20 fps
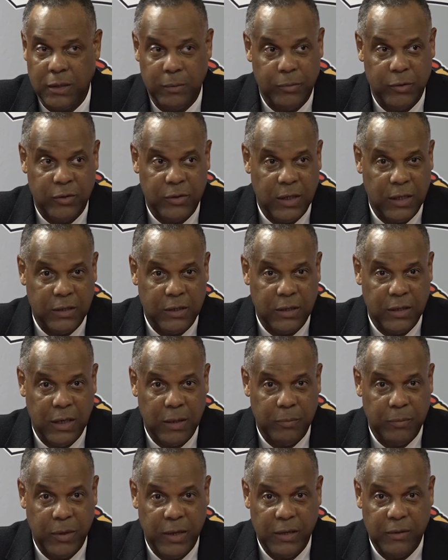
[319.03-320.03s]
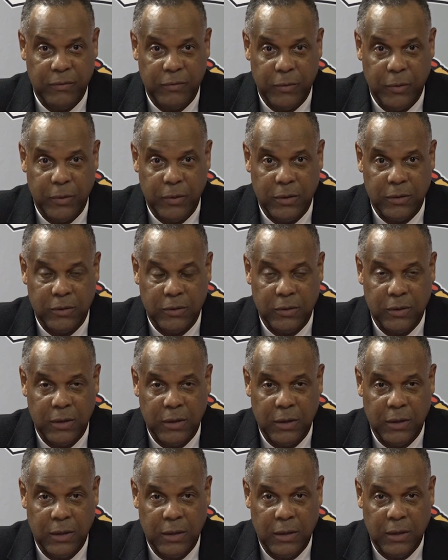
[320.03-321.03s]
He protected that paint for
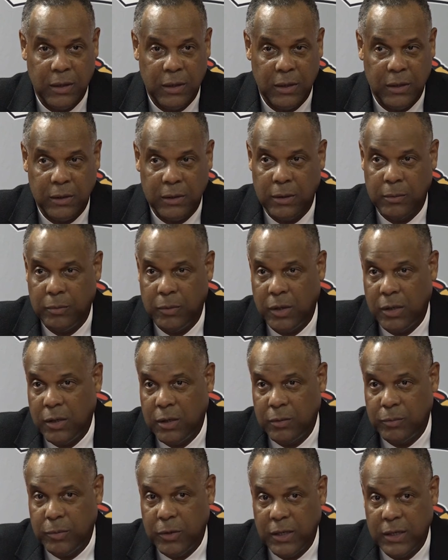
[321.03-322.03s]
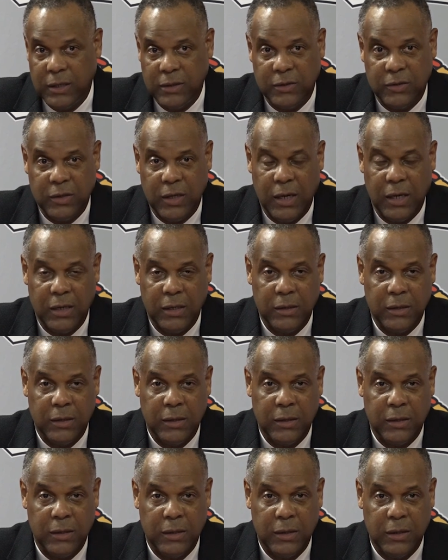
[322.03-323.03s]
us. Lamar plays solid.
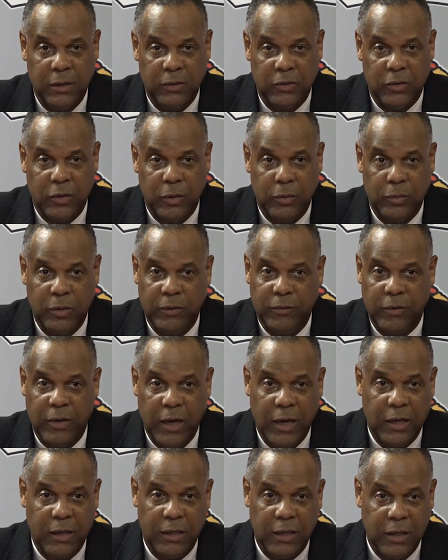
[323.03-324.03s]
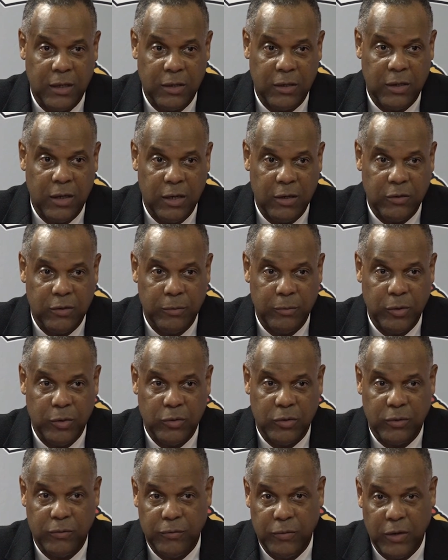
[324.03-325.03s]
And so we've got to get a
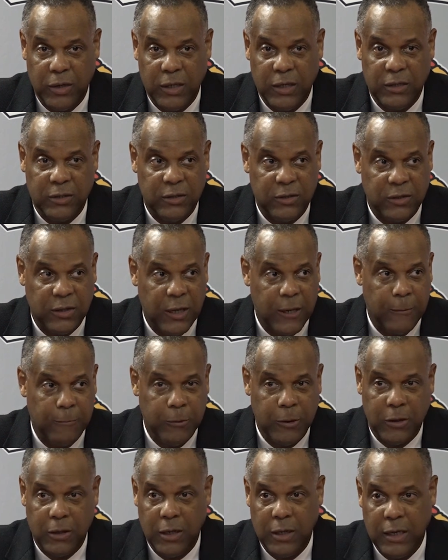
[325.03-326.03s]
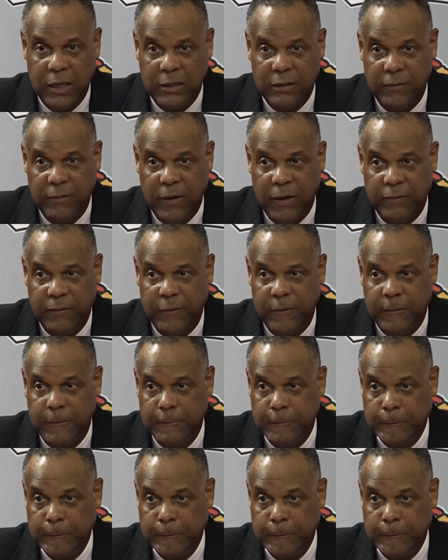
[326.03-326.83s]
contribution. For us, it's got to be a collective effort.